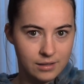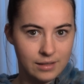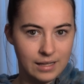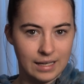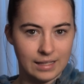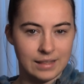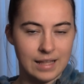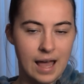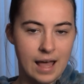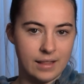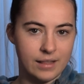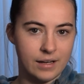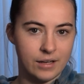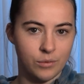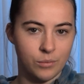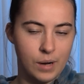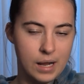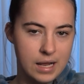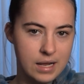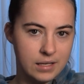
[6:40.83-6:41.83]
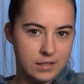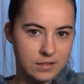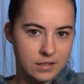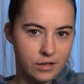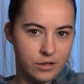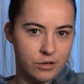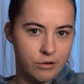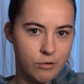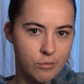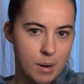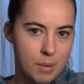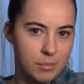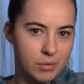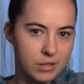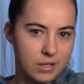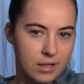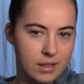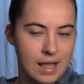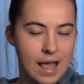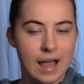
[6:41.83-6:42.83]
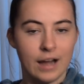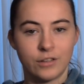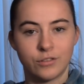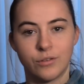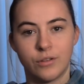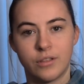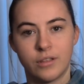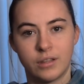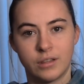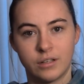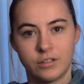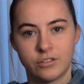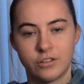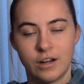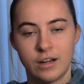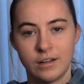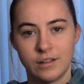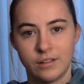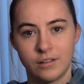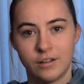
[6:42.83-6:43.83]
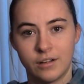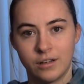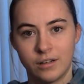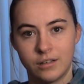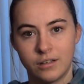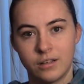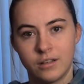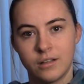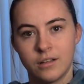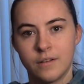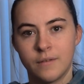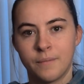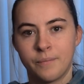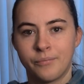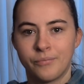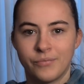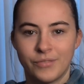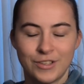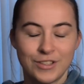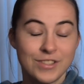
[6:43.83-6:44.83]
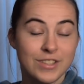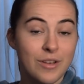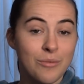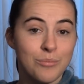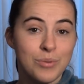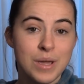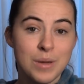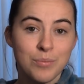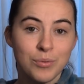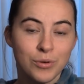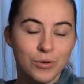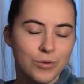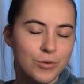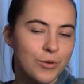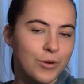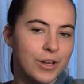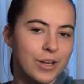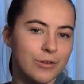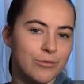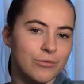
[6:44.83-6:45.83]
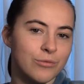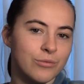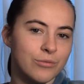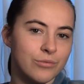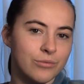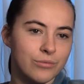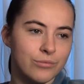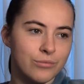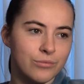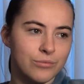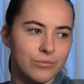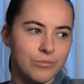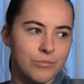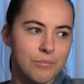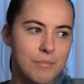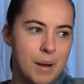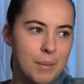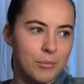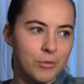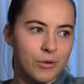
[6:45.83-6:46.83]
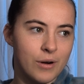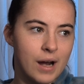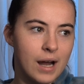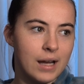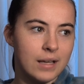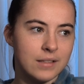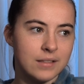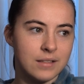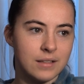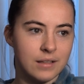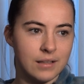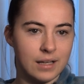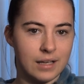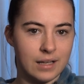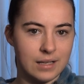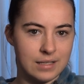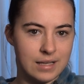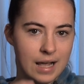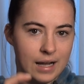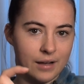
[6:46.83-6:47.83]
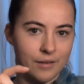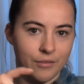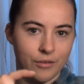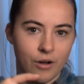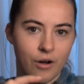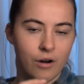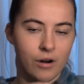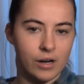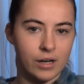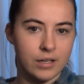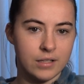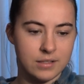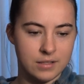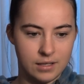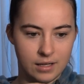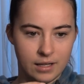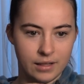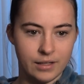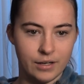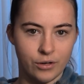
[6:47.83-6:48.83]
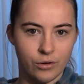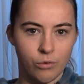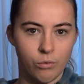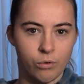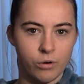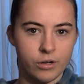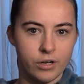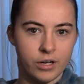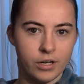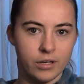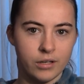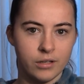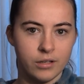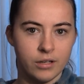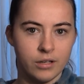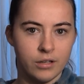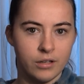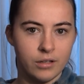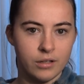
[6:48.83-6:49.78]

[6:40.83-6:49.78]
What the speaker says: like that are way easier to remember than the actual thing they're trying to learn. There's some people who can memorize like a deck of cards in their order